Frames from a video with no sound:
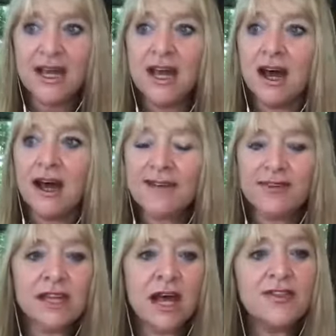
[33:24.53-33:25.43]
I have
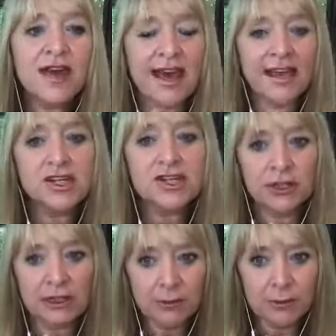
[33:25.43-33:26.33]
another Asian
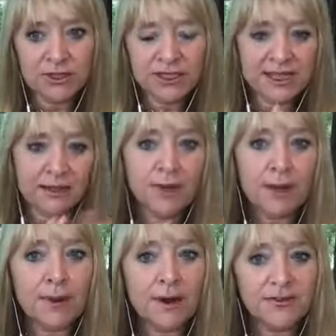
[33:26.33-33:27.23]
little Buddha in my
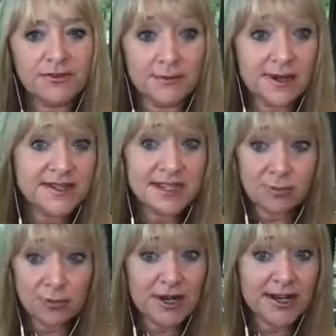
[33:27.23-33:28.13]
bathroom because it's
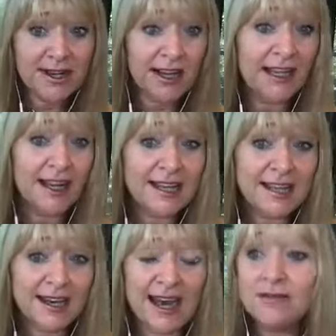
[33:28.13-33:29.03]
pretty. I like it. I
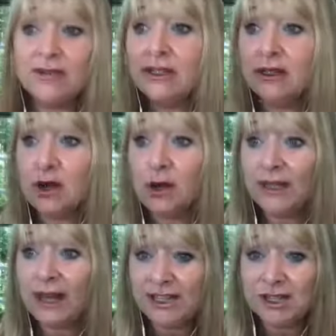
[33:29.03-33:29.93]
have a little gold
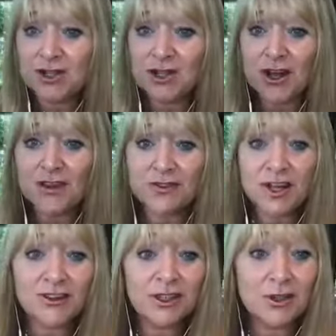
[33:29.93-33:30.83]
angel over there
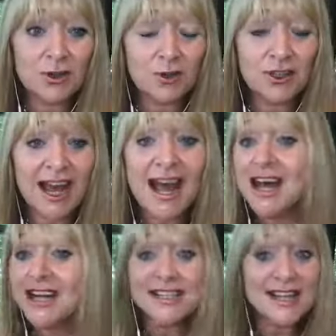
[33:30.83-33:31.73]
in the corner.
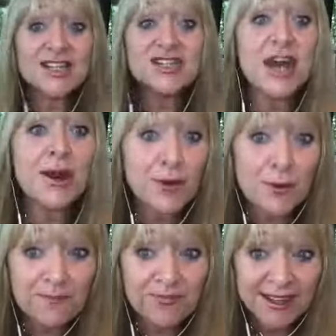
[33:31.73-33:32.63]
It's a cherub.
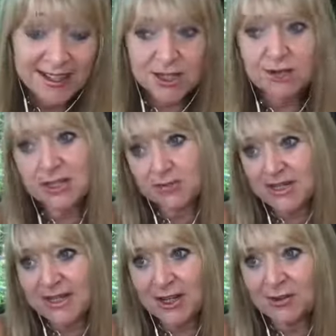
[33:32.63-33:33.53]
It's a Christmas
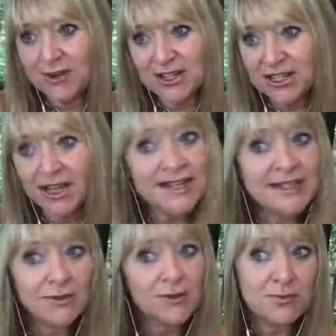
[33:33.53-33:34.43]
decoration that I didn't
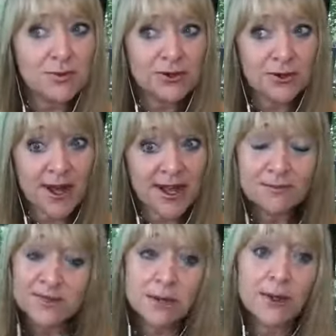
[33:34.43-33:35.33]
want to put away,
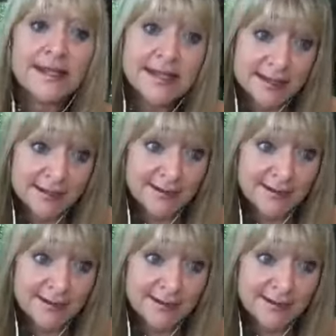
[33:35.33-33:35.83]
so I didn't.